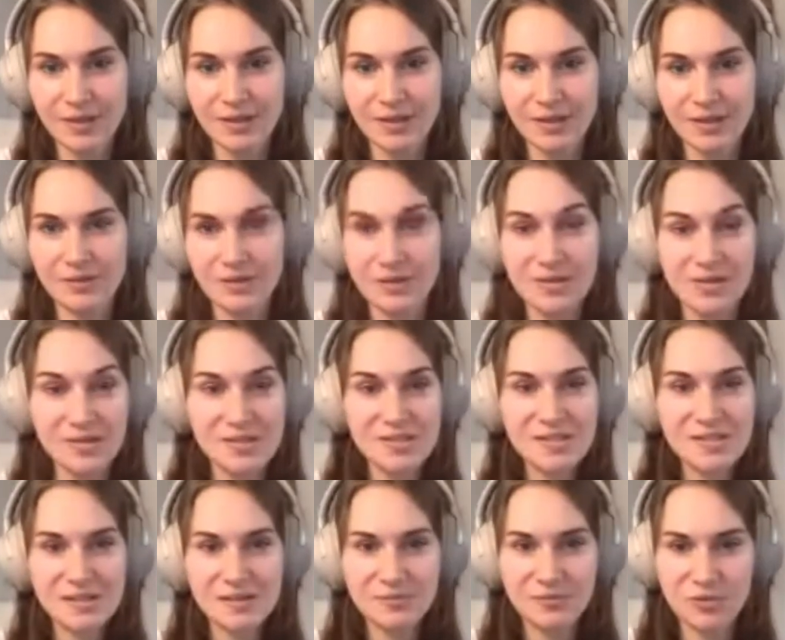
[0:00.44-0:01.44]
Yeah, thanks a
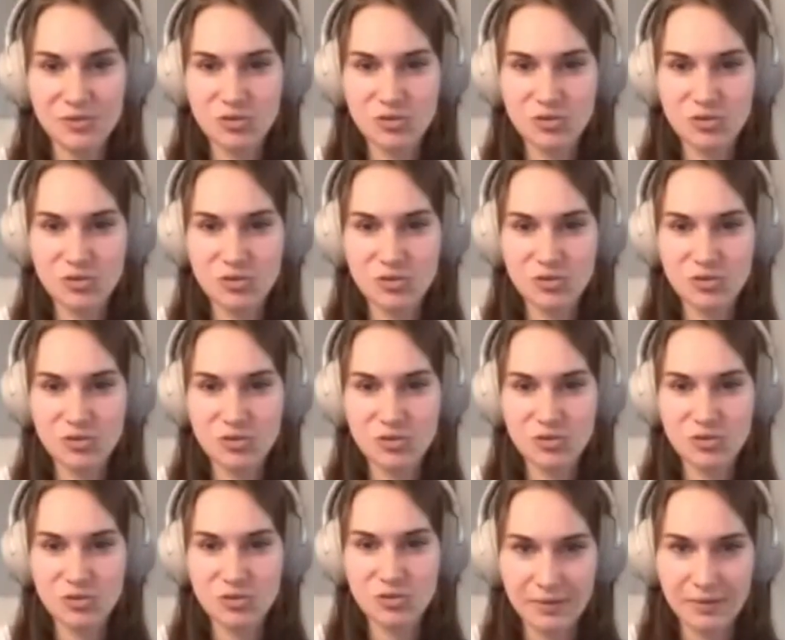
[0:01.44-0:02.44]
lot for introducing me,
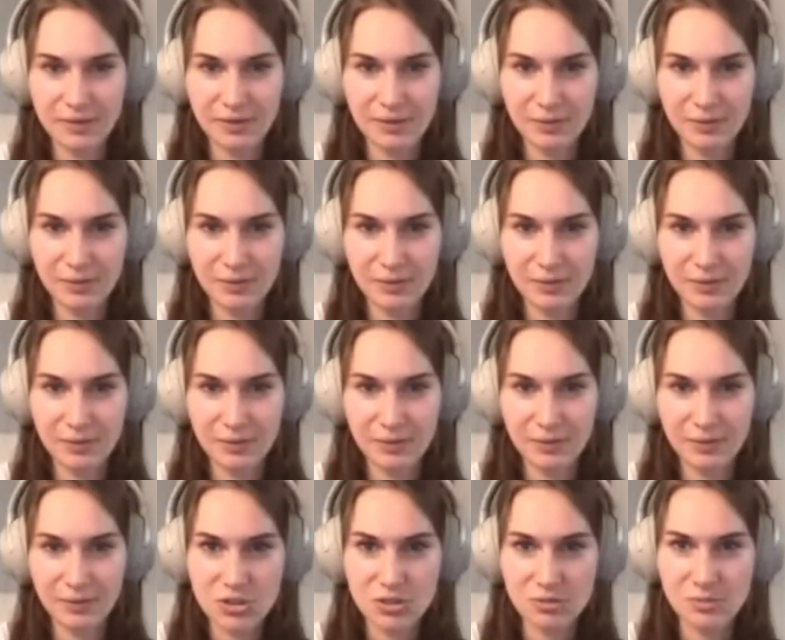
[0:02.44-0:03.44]
and I will go ahead and
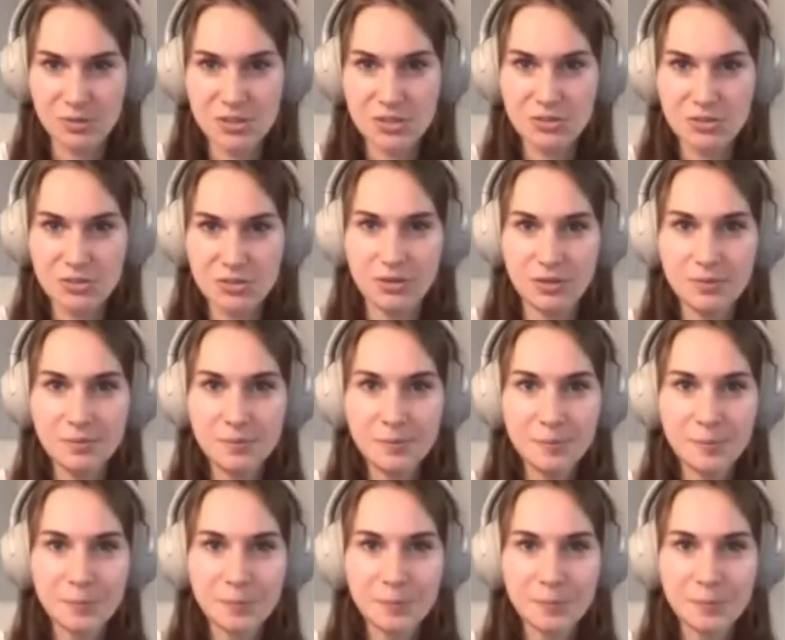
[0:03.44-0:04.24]
share my screen.